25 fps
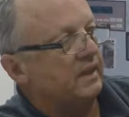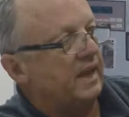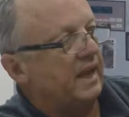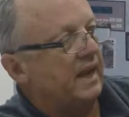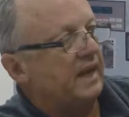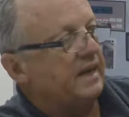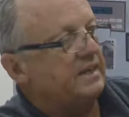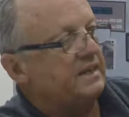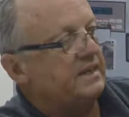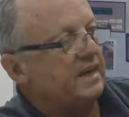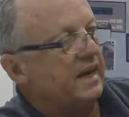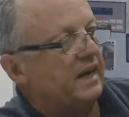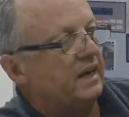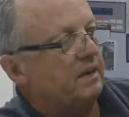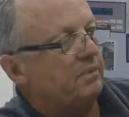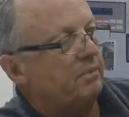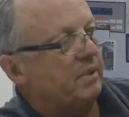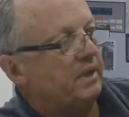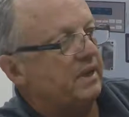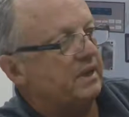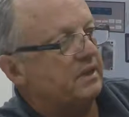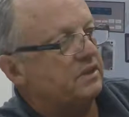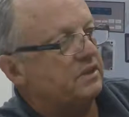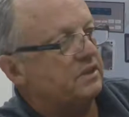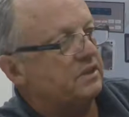8 data
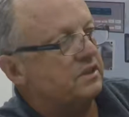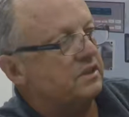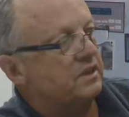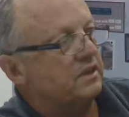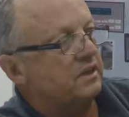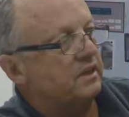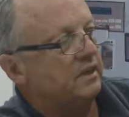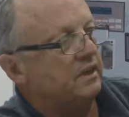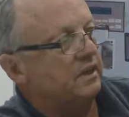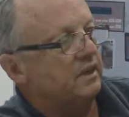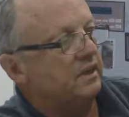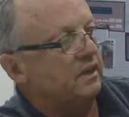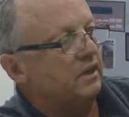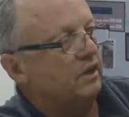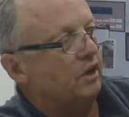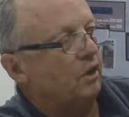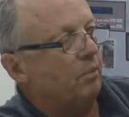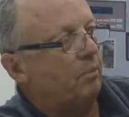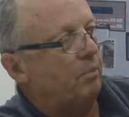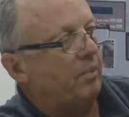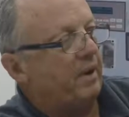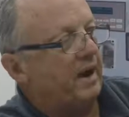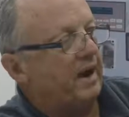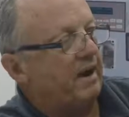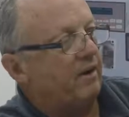bits, no
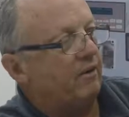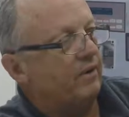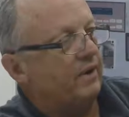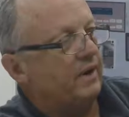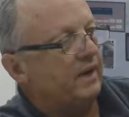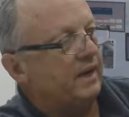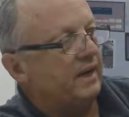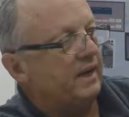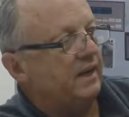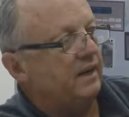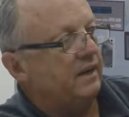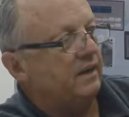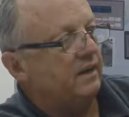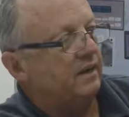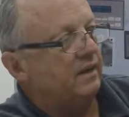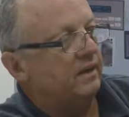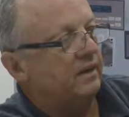parity,